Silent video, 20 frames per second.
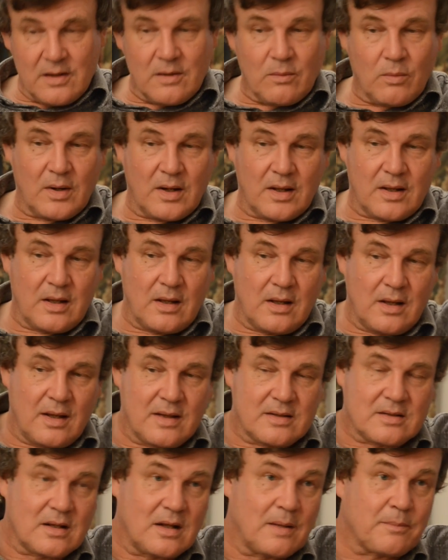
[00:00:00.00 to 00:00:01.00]
Well,
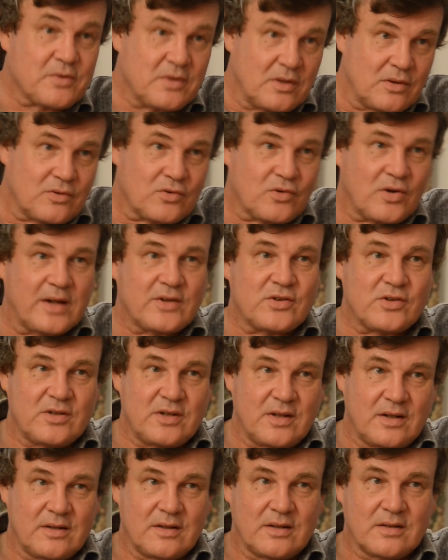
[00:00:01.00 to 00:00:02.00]
it's an absolute
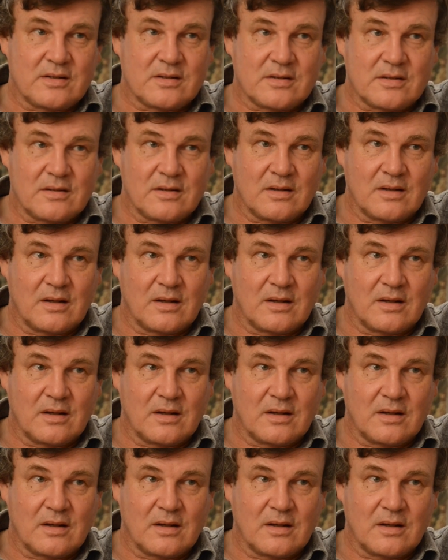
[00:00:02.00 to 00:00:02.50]
tragedy, this.